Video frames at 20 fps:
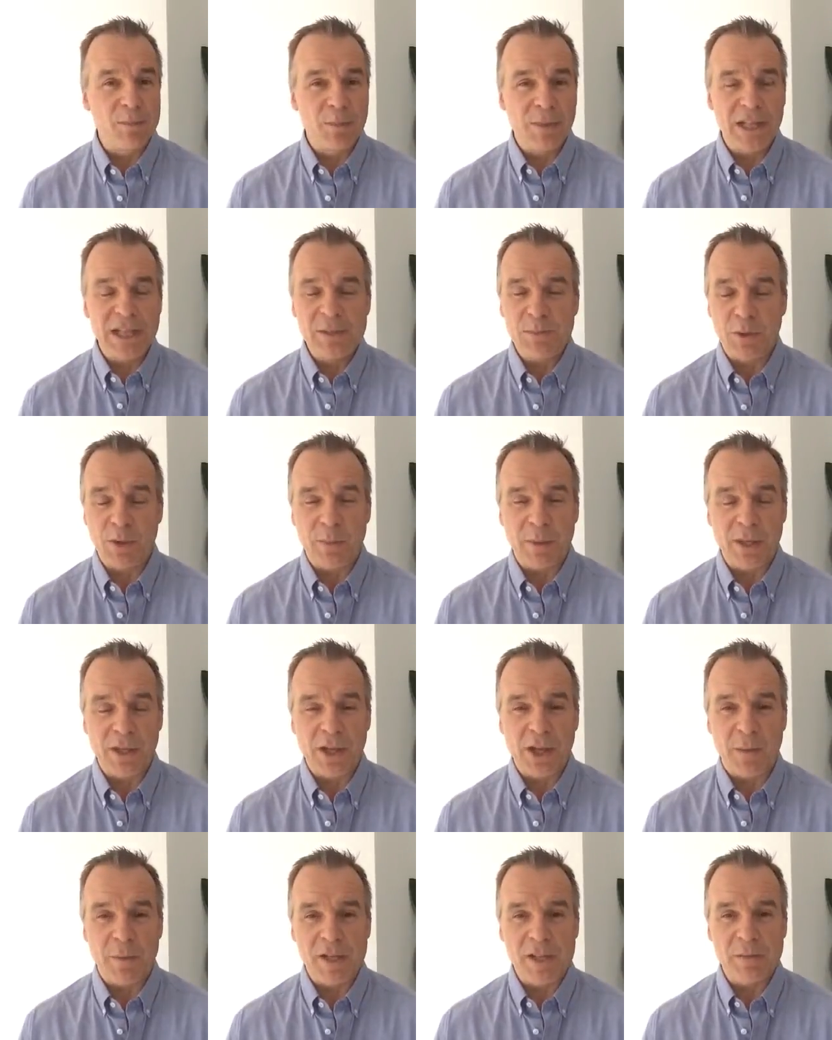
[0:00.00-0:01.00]
please put them in the
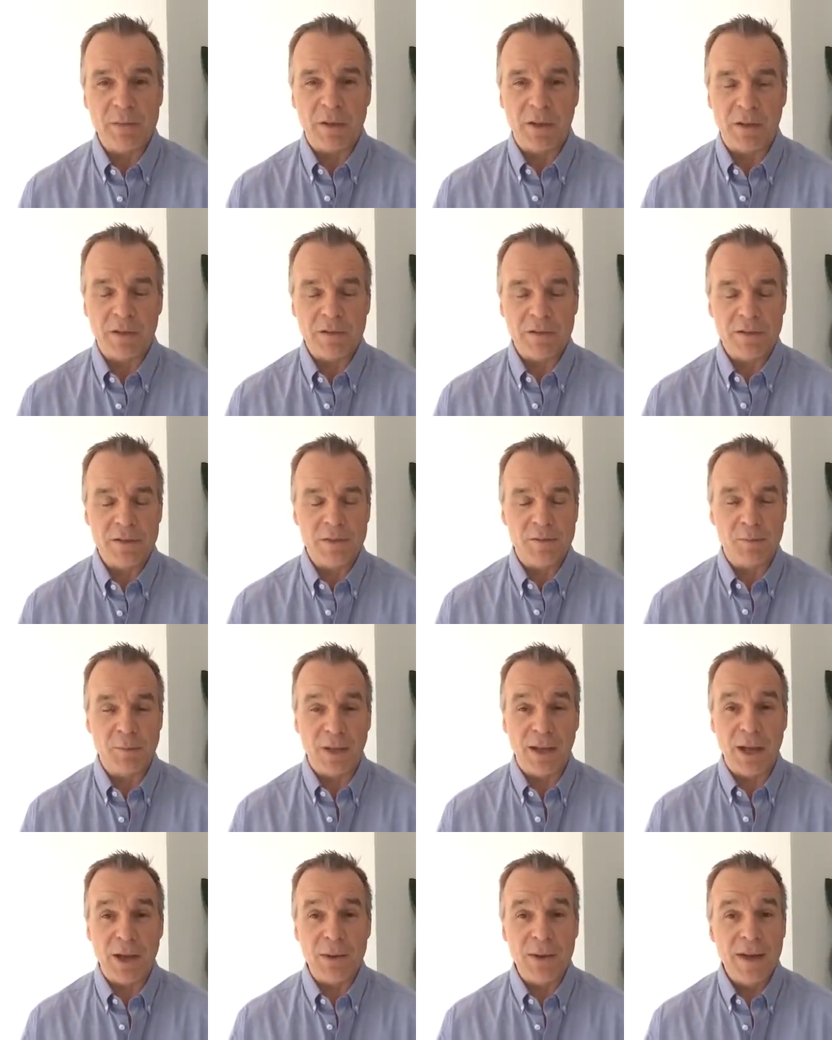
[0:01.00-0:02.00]
comments box
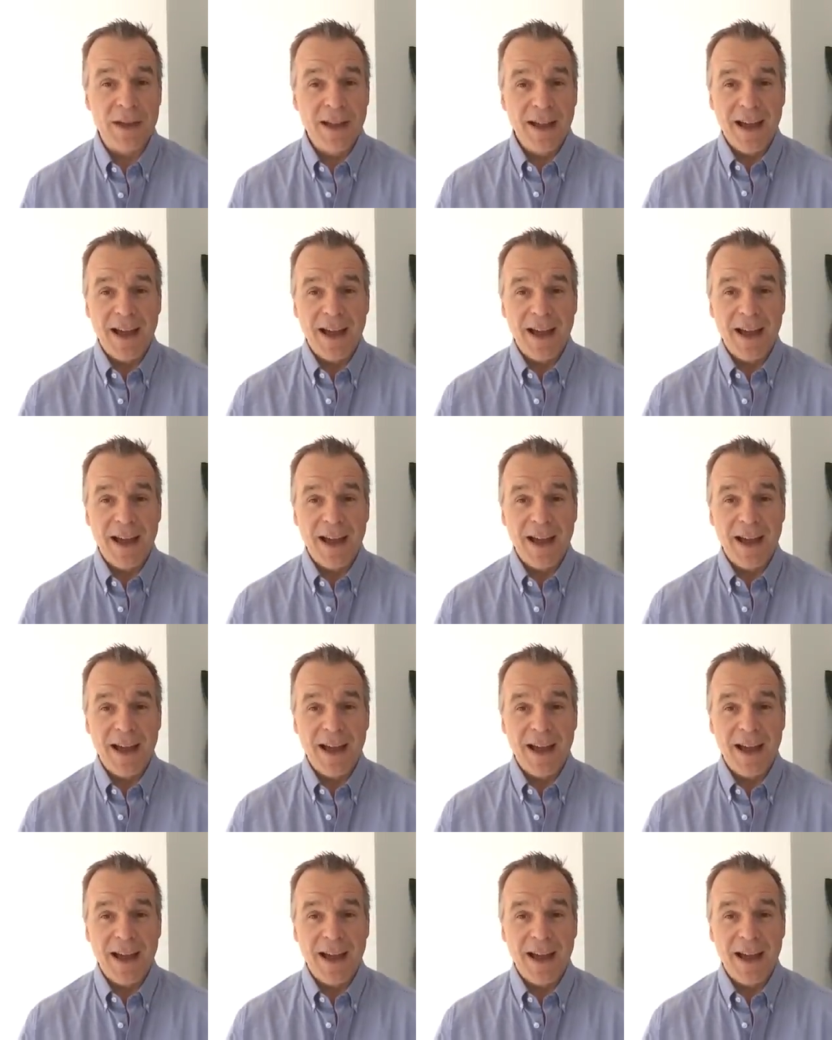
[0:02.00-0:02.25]
below.